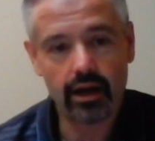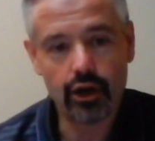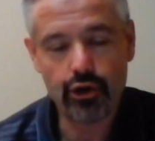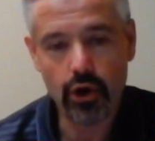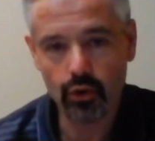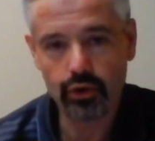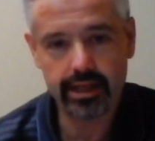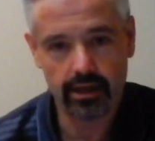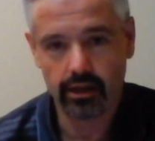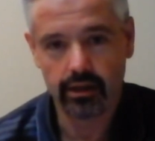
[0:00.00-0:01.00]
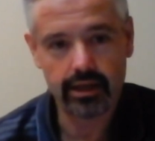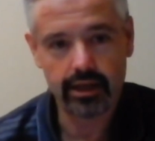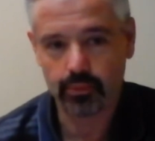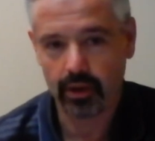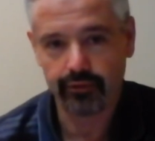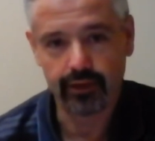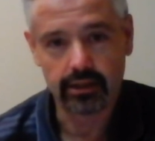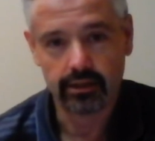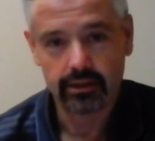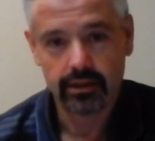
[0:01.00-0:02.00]
No deal is
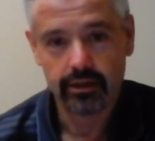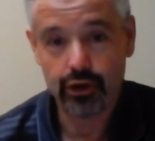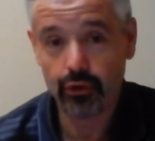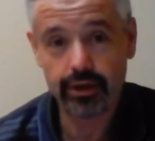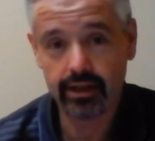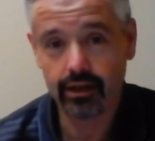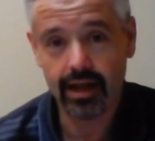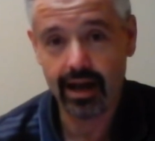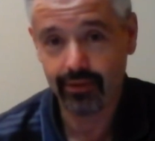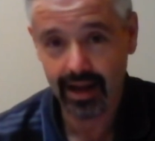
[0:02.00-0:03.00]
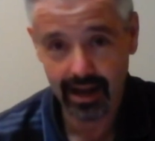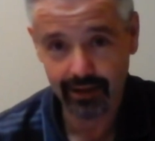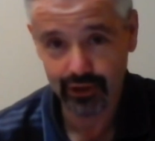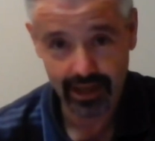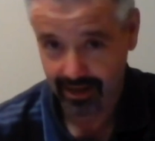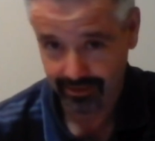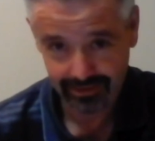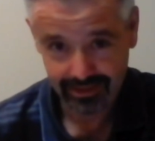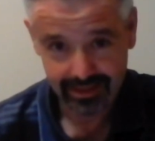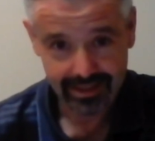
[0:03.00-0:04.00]
perfect. No deal I've ever done
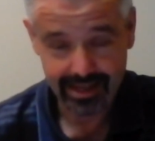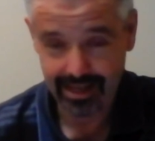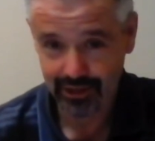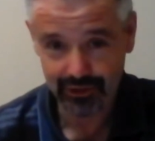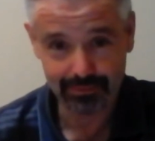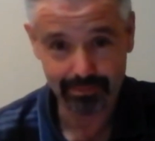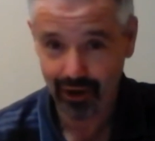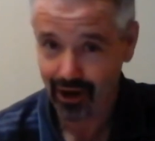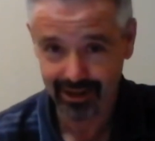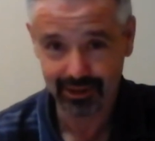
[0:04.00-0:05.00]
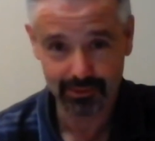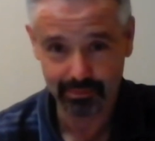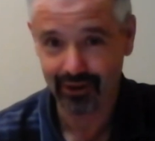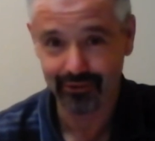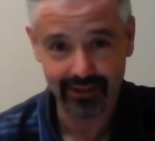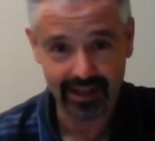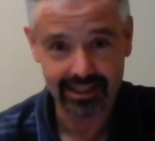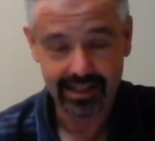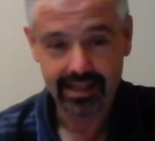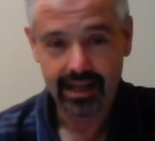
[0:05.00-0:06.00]
is perfect.
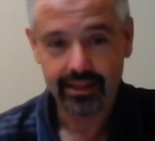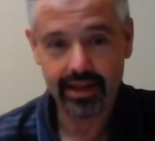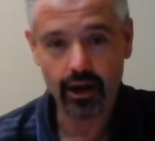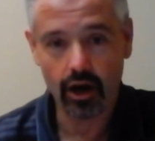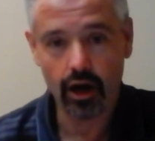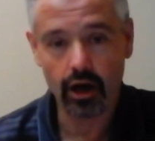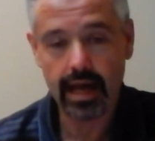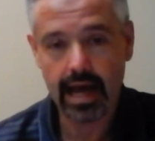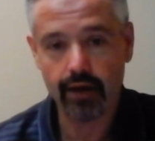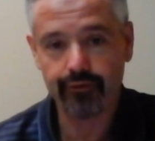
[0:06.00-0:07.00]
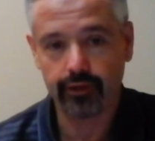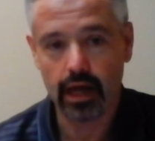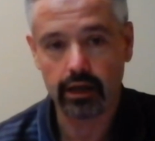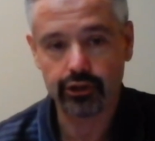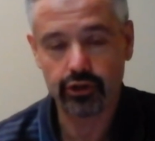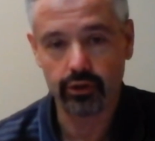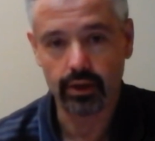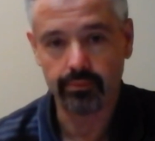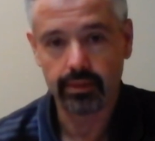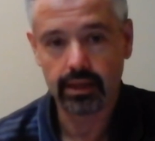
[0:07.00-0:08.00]
They all have flaws
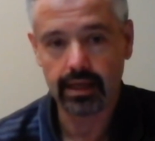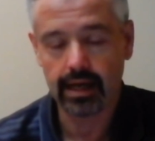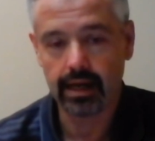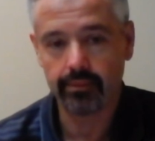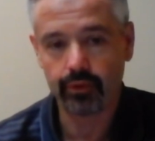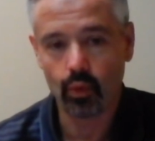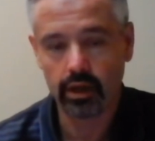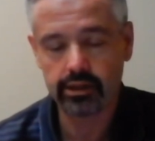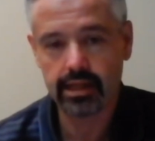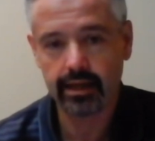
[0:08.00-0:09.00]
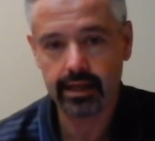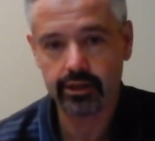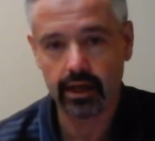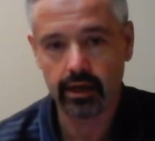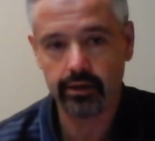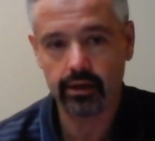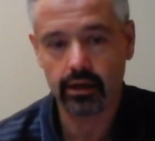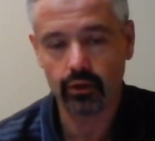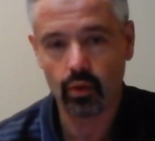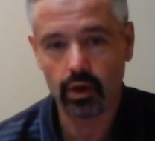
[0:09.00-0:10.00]
to them. The ones that get done
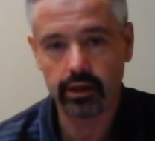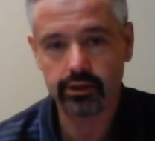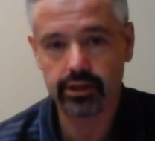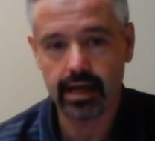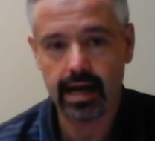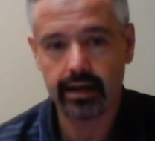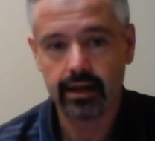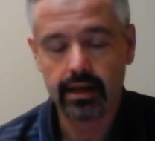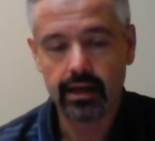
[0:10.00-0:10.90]
are the ones that